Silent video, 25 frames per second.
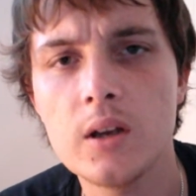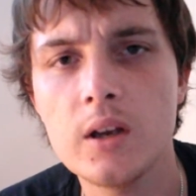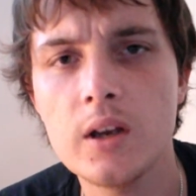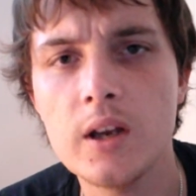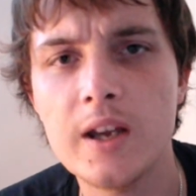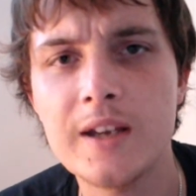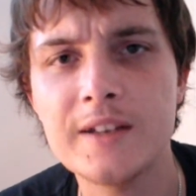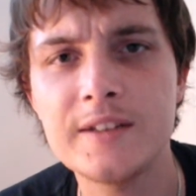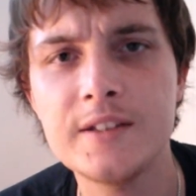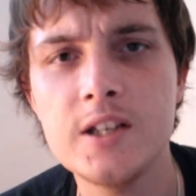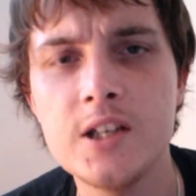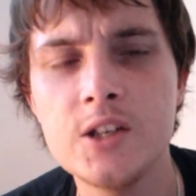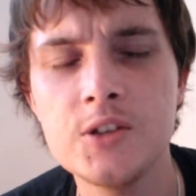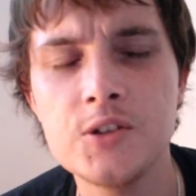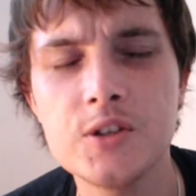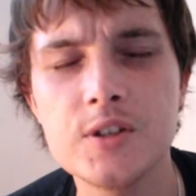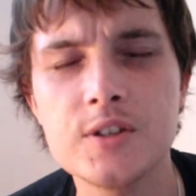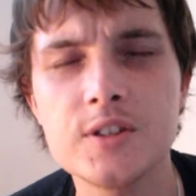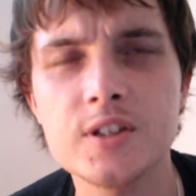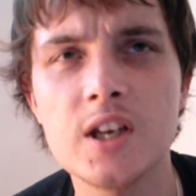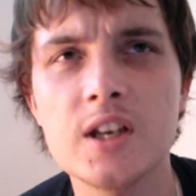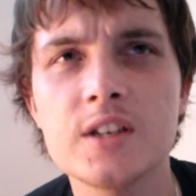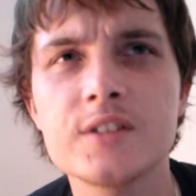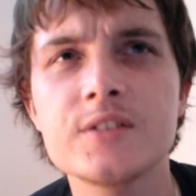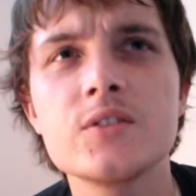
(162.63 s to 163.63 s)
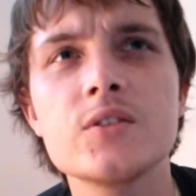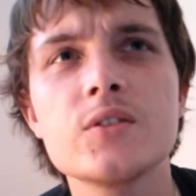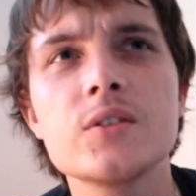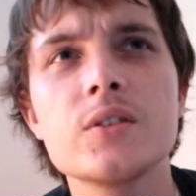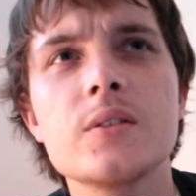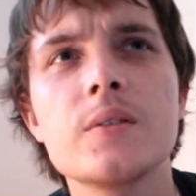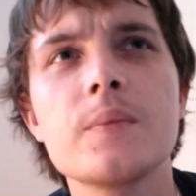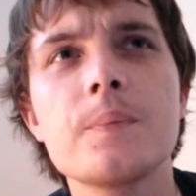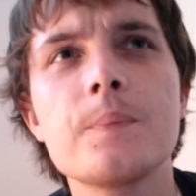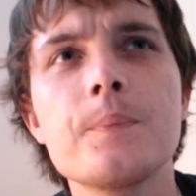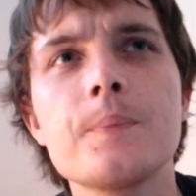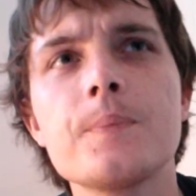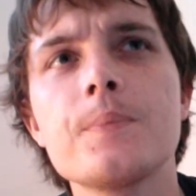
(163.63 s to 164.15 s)
It teaches us
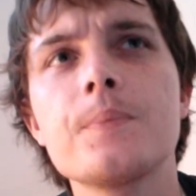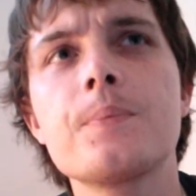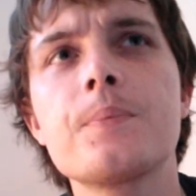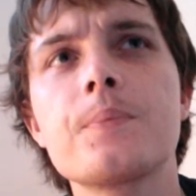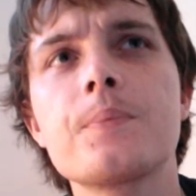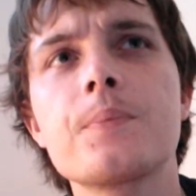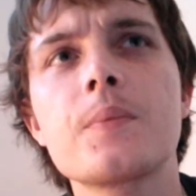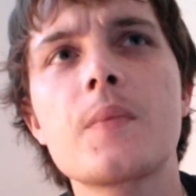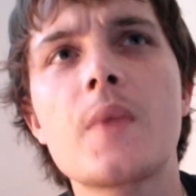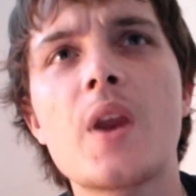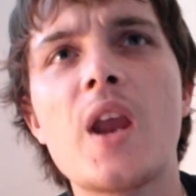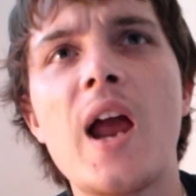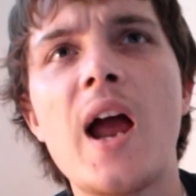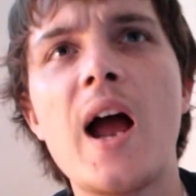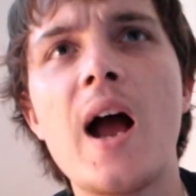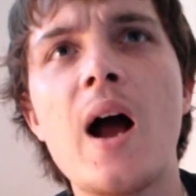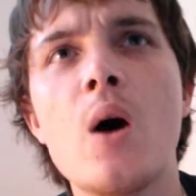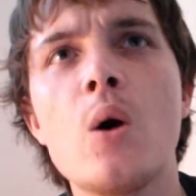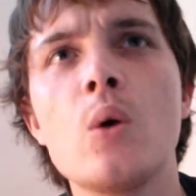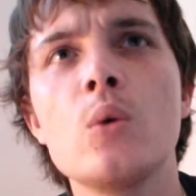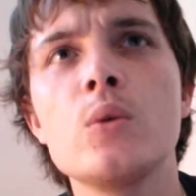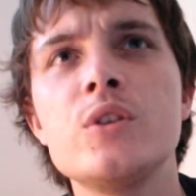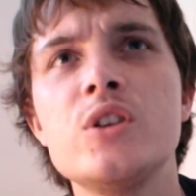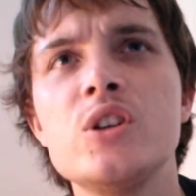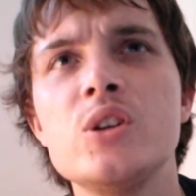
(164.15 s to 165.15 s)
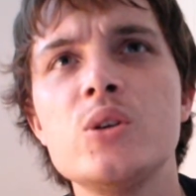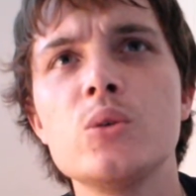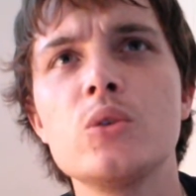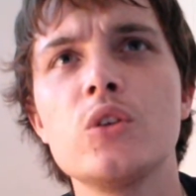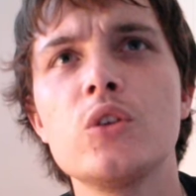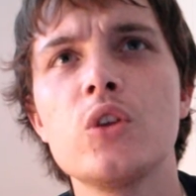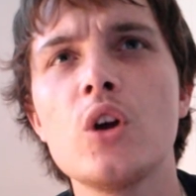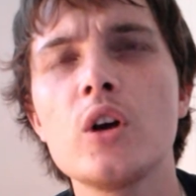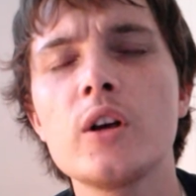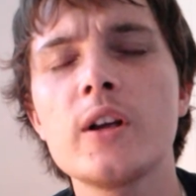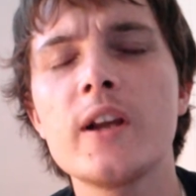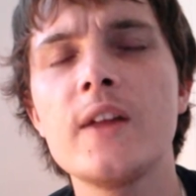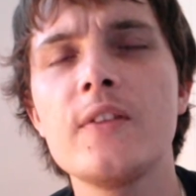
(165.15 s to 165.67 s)
how to
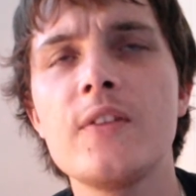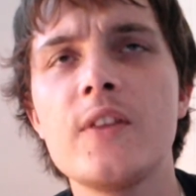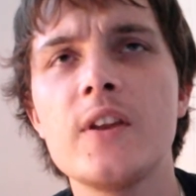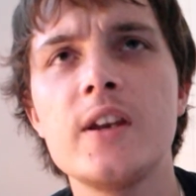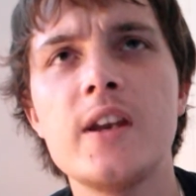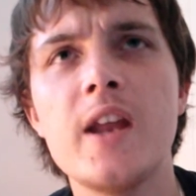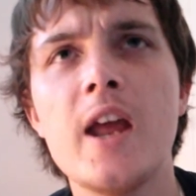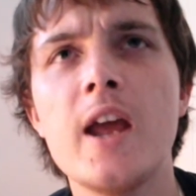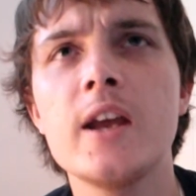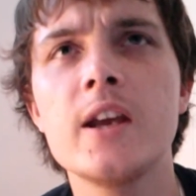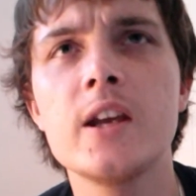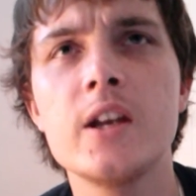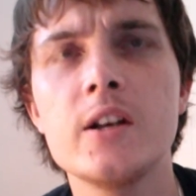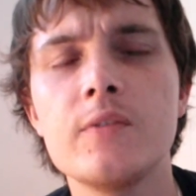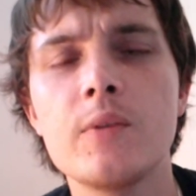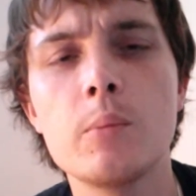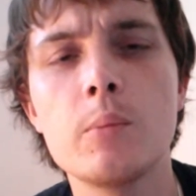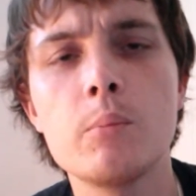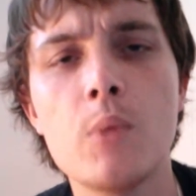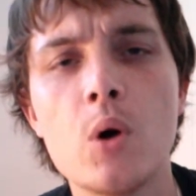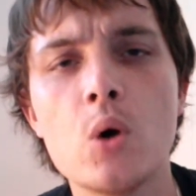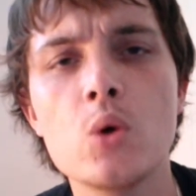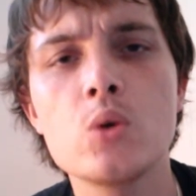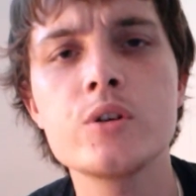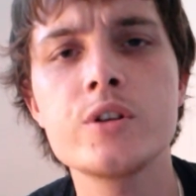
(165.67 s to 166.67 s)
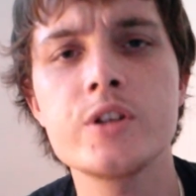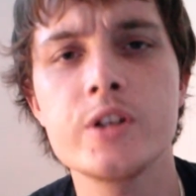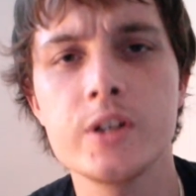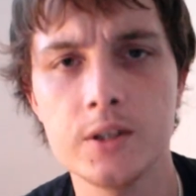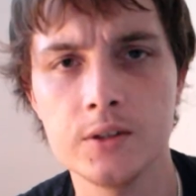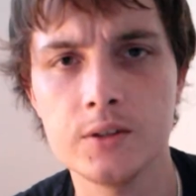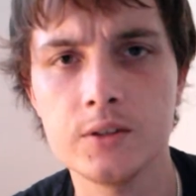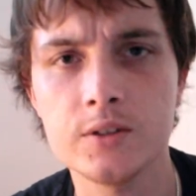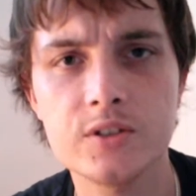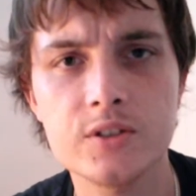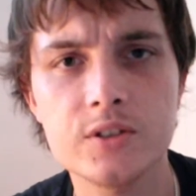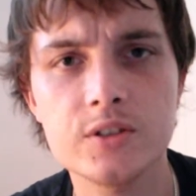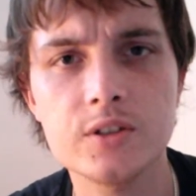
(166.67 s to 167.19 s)
look at the negative
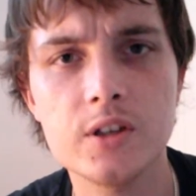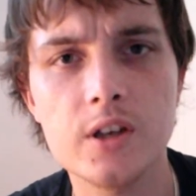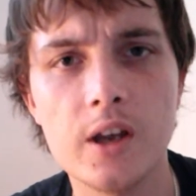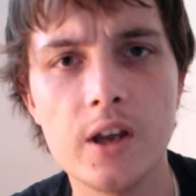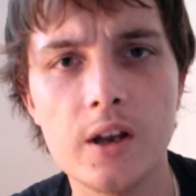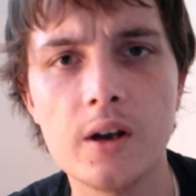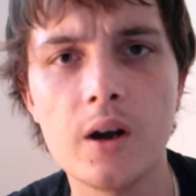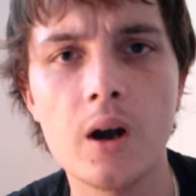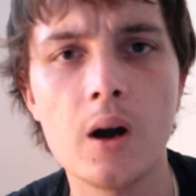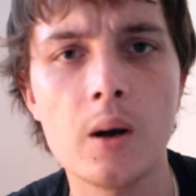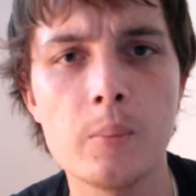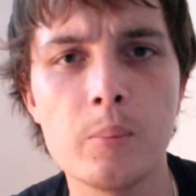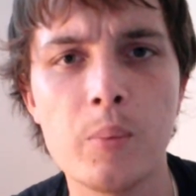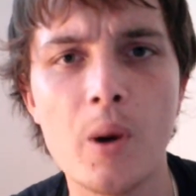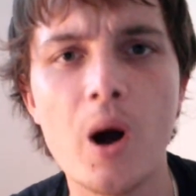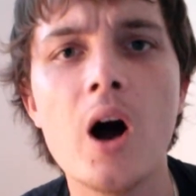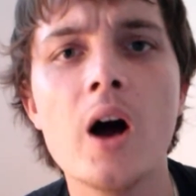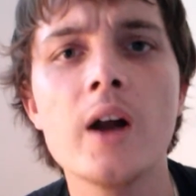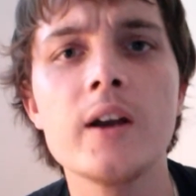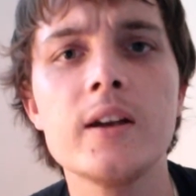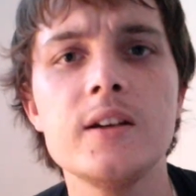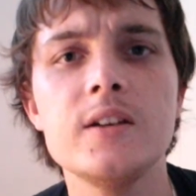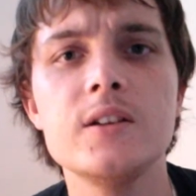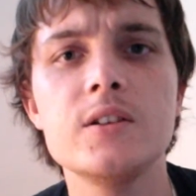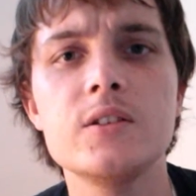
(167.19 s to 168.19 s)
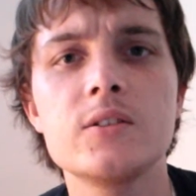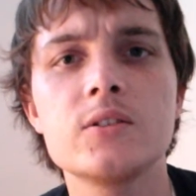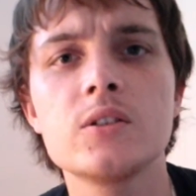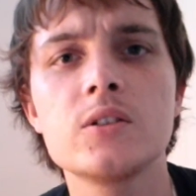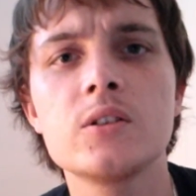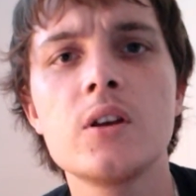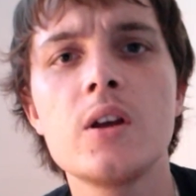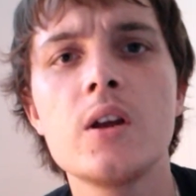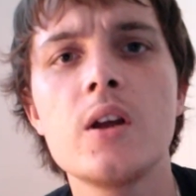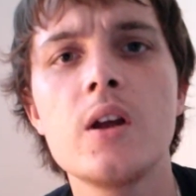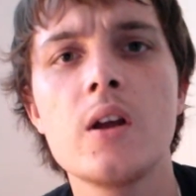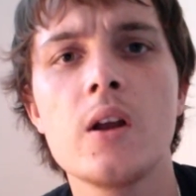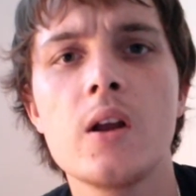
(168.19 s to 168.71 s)
emotions in our bodies
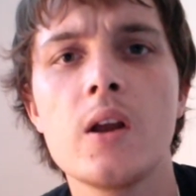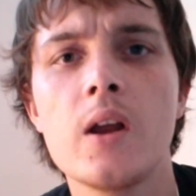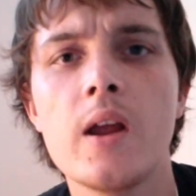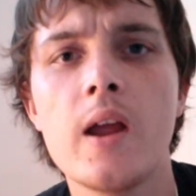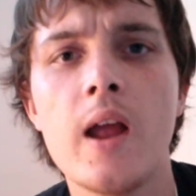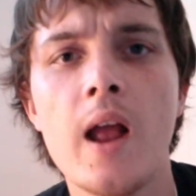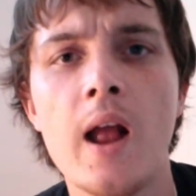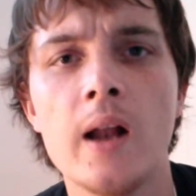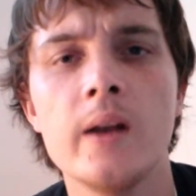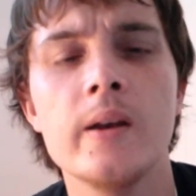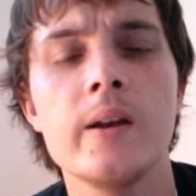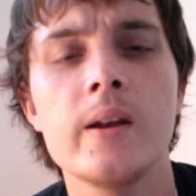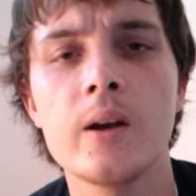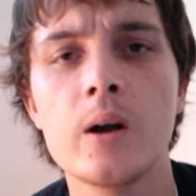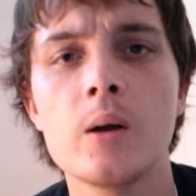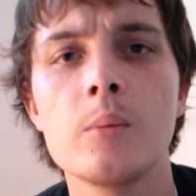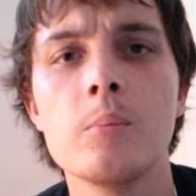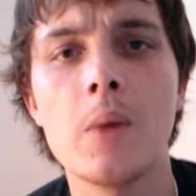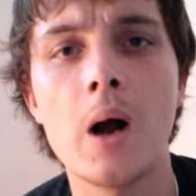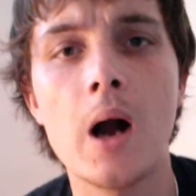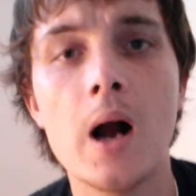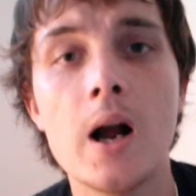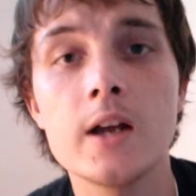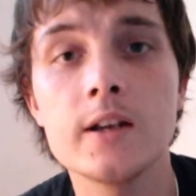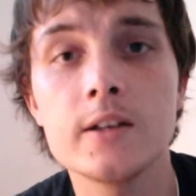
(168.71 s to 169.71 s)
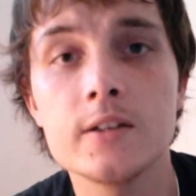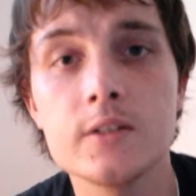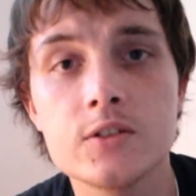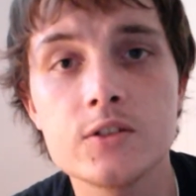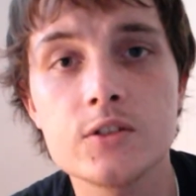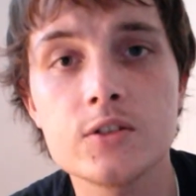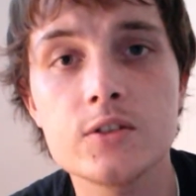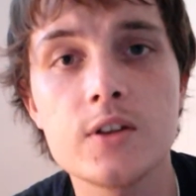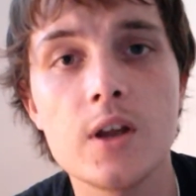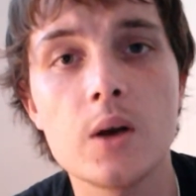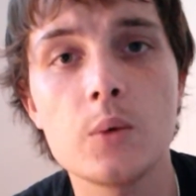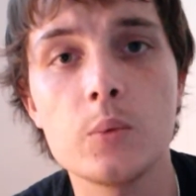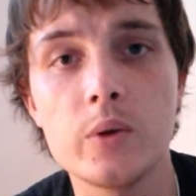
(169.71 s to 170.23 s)
and in our minds
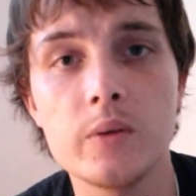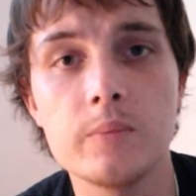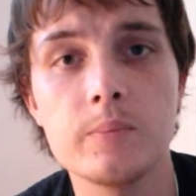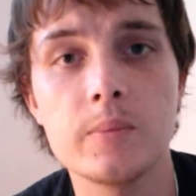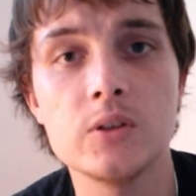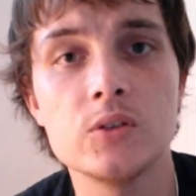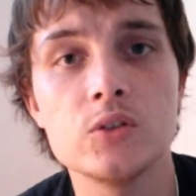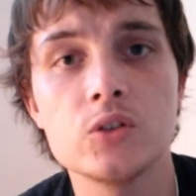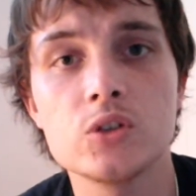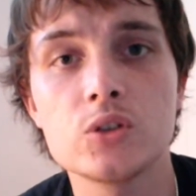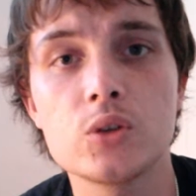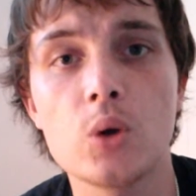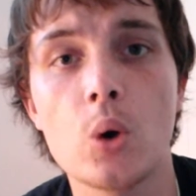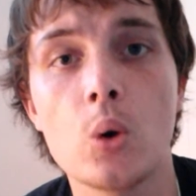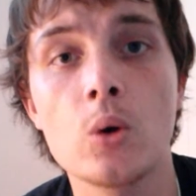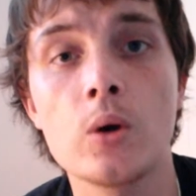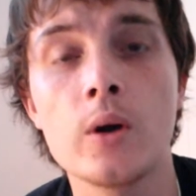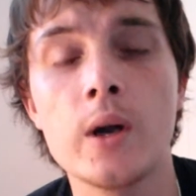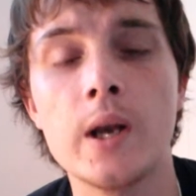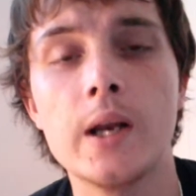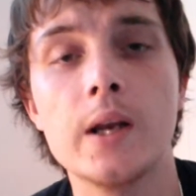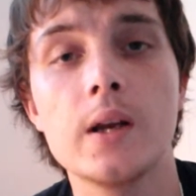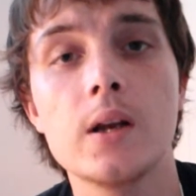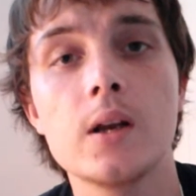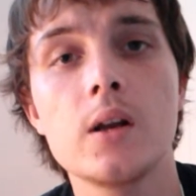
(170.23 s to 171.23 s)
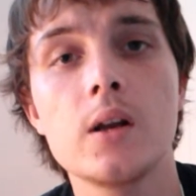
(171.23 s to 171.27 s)
that we've been storing,